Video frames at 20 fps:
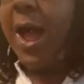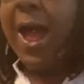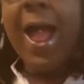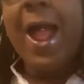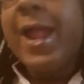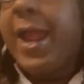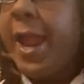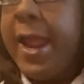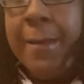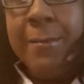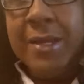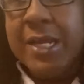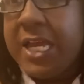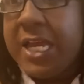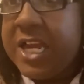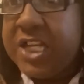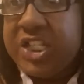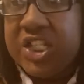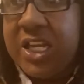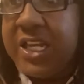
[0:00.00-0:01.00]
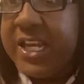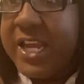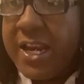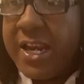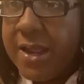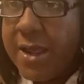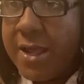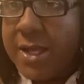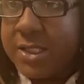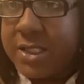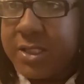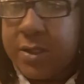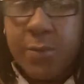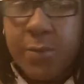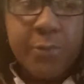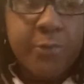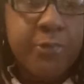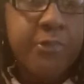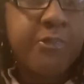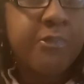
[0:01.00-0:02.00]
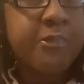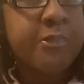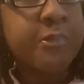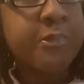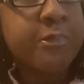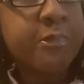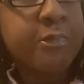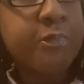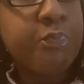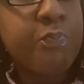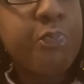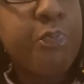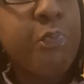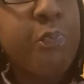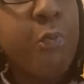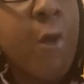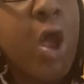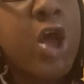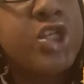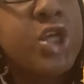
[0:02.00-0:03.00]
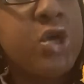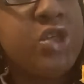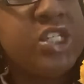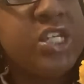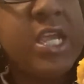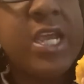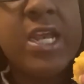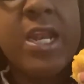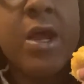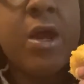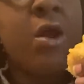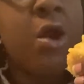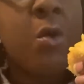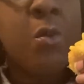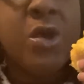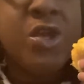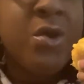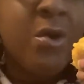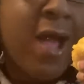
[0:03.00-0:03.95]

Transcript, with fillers: I can't believe she did this. So she in there, girl, when